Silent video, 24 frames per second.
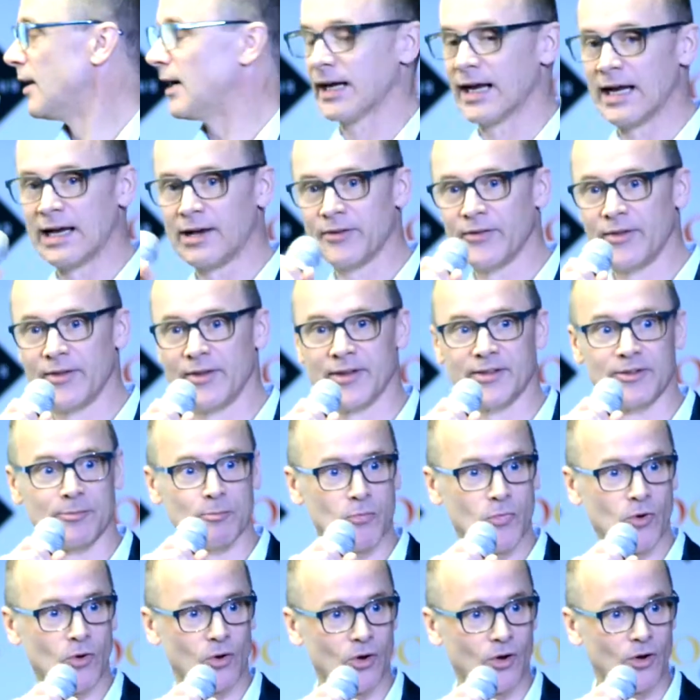Hang out, there's
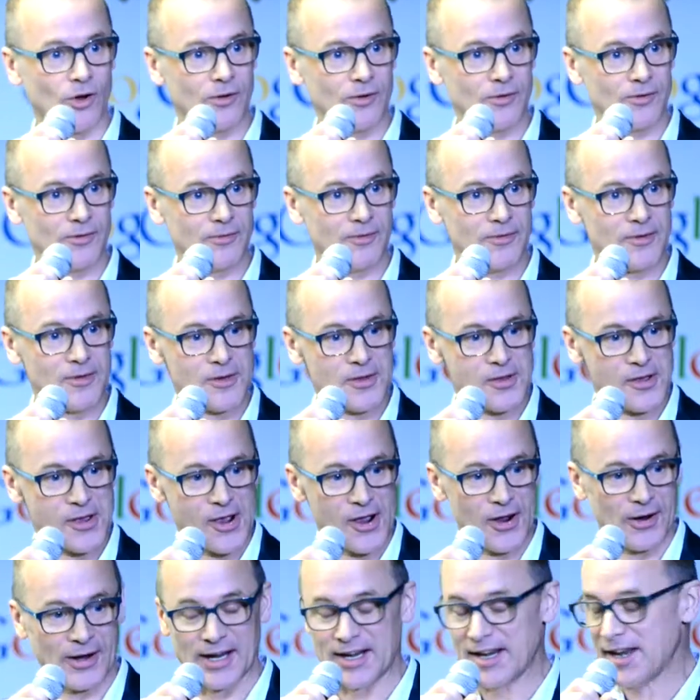more.
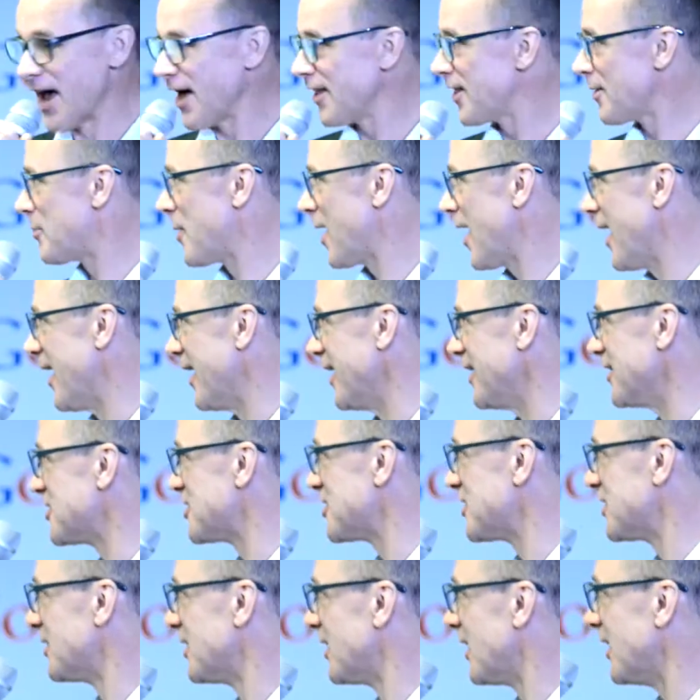All right, another
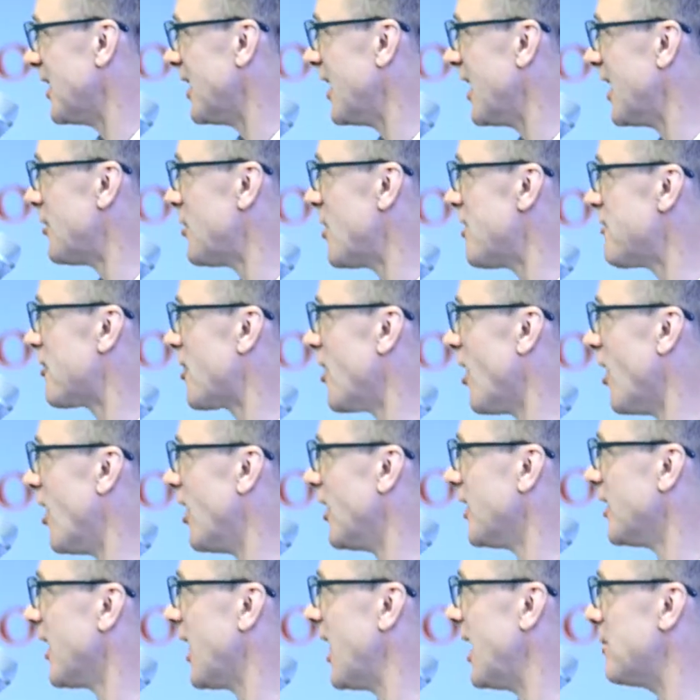page. And here we've
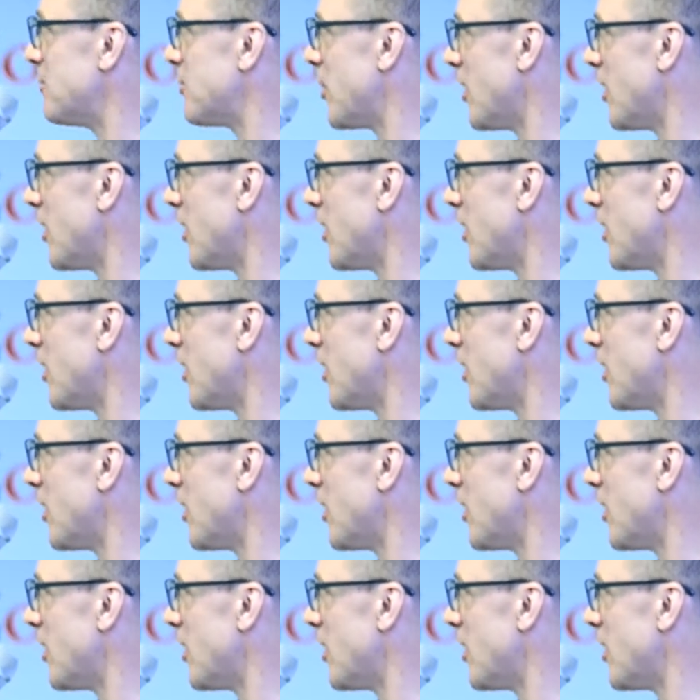got a